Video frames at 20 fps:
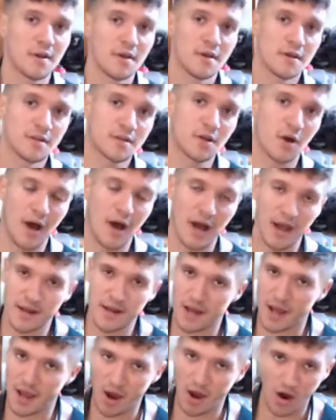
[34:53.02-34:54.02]
So
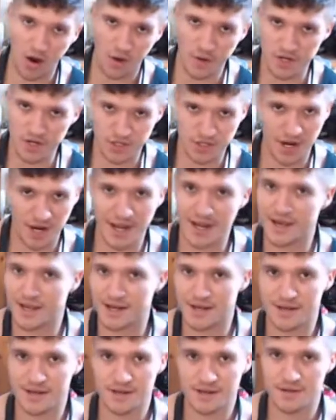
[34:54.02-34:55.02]
I always try and
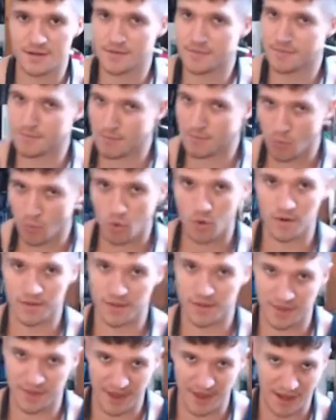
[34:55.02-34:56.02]
get more
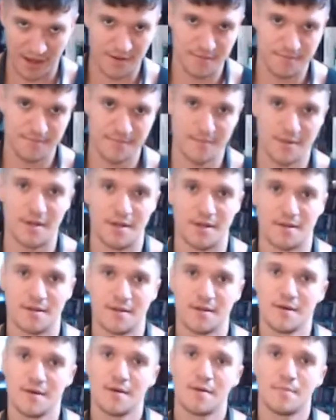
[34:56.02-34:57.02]
than that in.
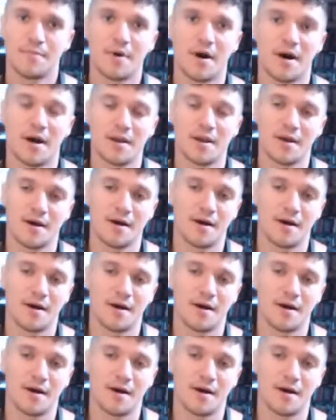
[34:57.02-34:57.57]
But